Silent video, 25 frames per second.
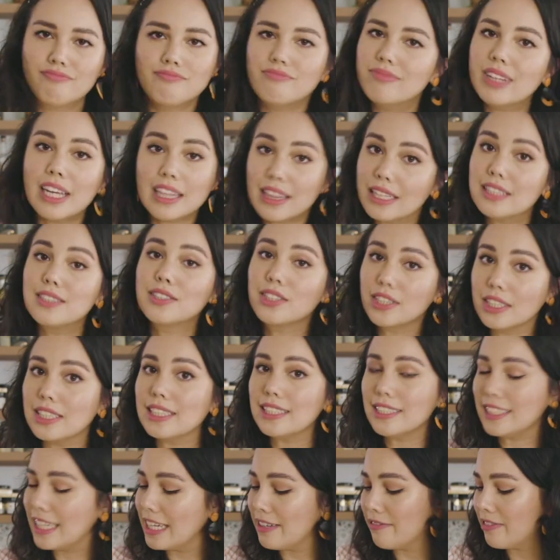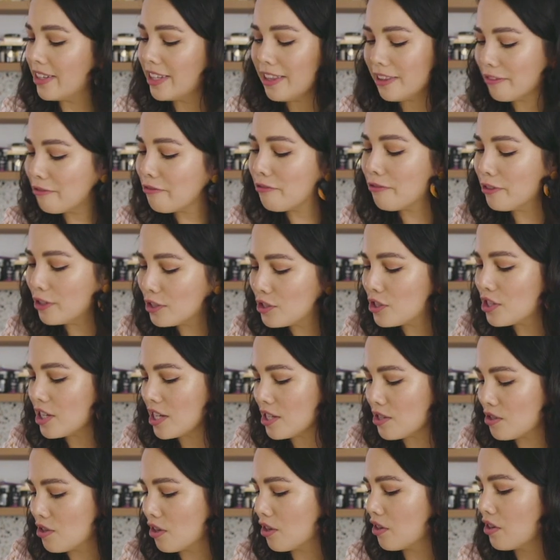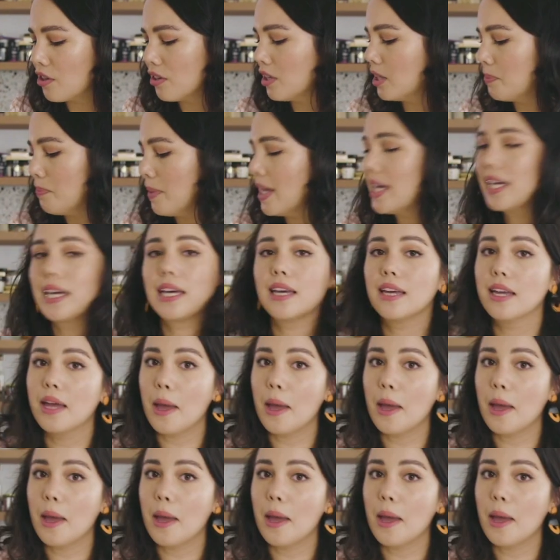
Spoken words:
nothing's gonna save it. The fridge is not gonna make